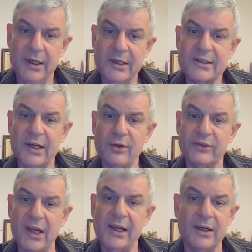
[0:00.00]
instead
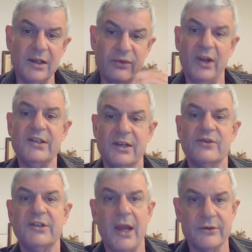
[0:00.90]
of taking a
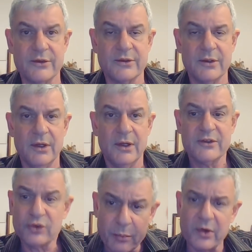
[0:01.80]
defensive stance.
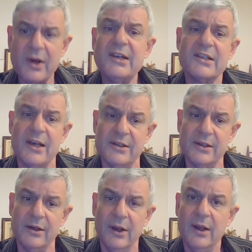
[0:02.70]
Stop
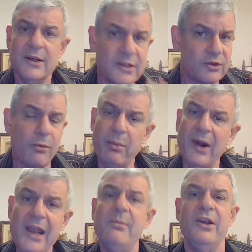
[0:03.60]
criticizing. Stop
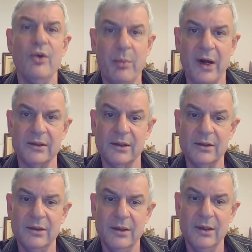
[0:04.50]
blaming your partner.
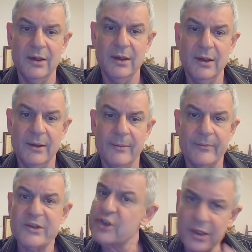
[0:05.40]

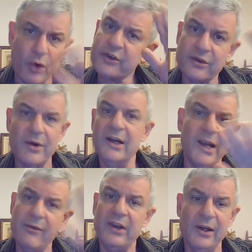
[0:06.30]
She knows
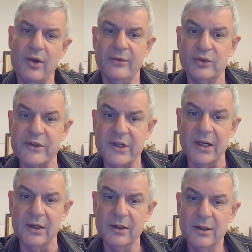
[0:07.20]
already everything you have to
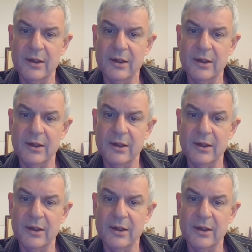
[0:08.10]
say.